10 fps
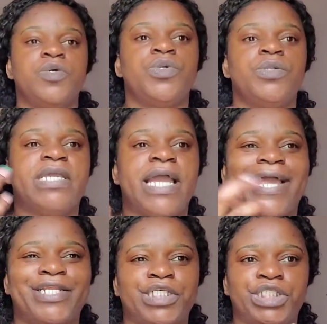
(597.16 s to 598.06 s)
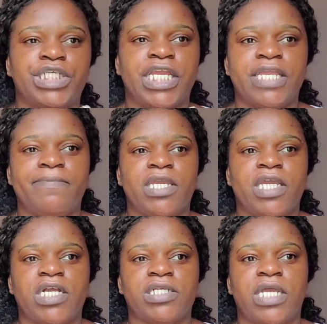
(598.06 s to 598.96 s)
the video will be kind of
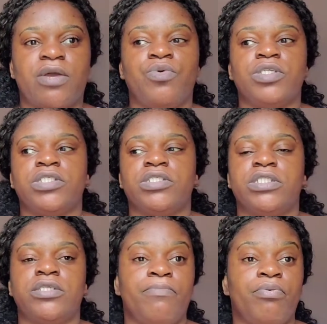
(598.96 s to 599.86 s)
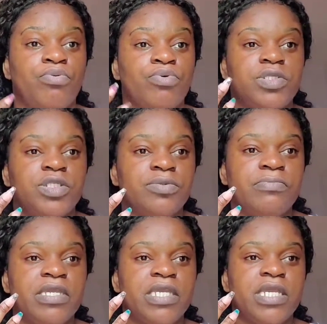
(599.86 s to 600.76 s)
shaky because I wasn't
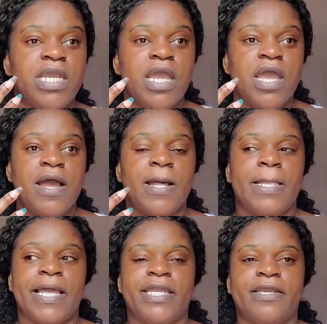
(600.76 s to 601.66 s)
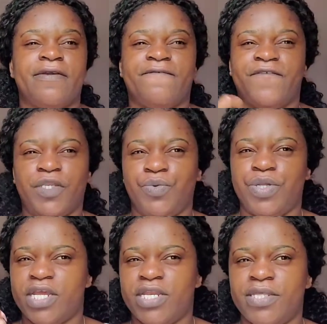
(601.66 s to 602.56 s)
supposed to be like
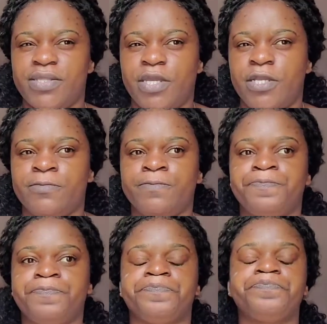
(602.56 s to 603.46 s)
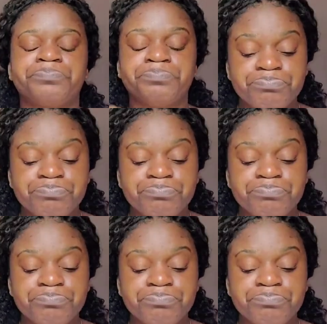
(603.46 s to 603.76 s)
videoing anything.